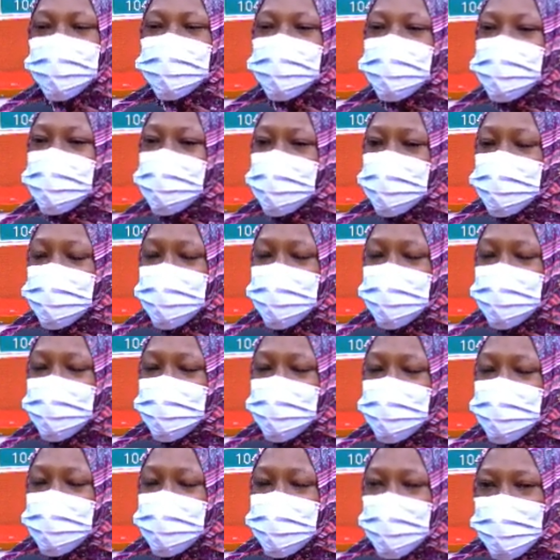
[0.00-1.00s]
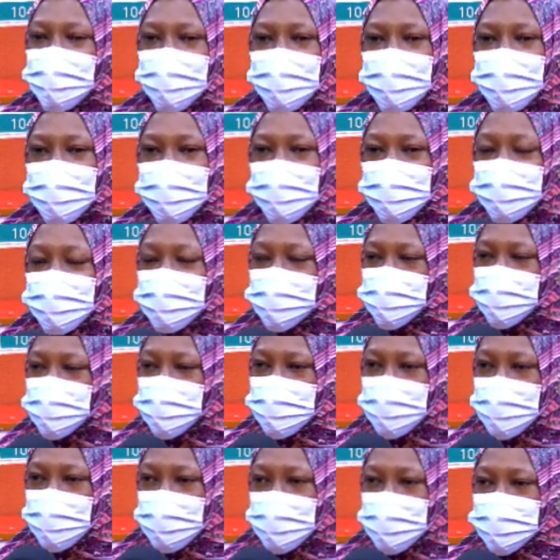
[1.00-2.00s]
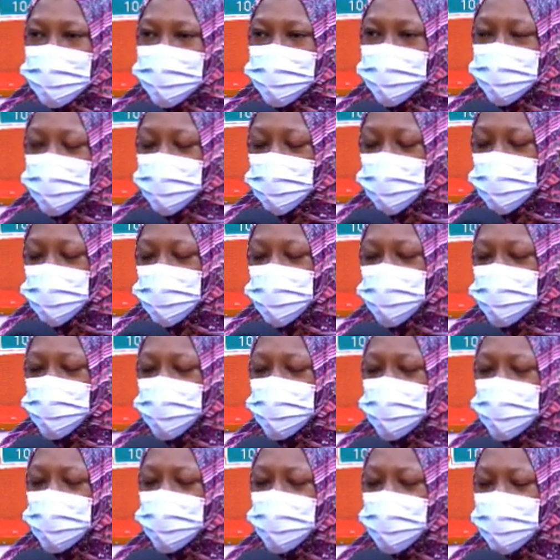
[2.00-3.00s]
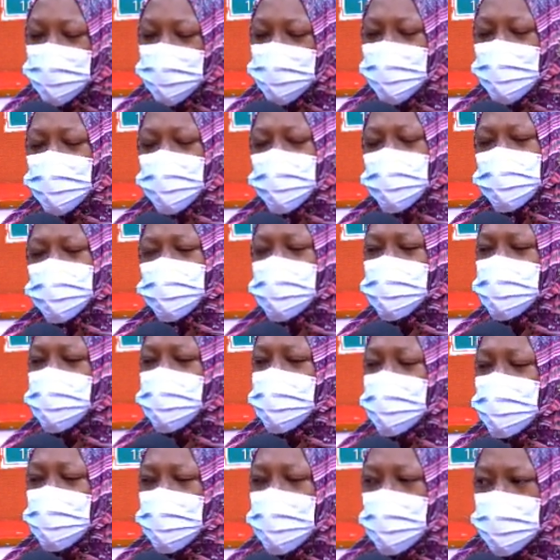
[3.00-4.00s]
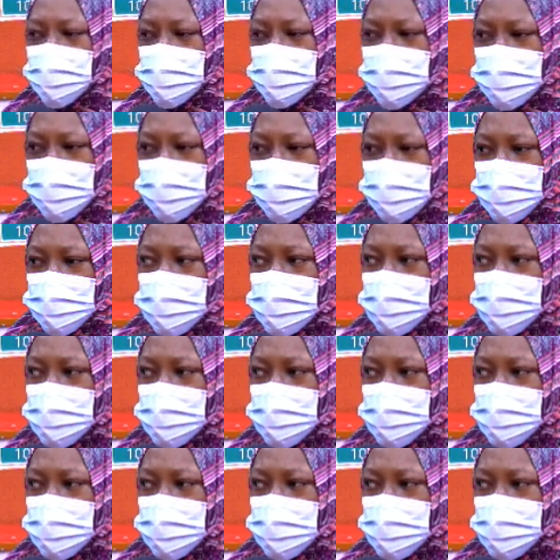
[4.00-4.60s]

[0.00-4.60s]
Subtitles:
Me chin ye na ye mea. Me could to drink my possum ye na ye me.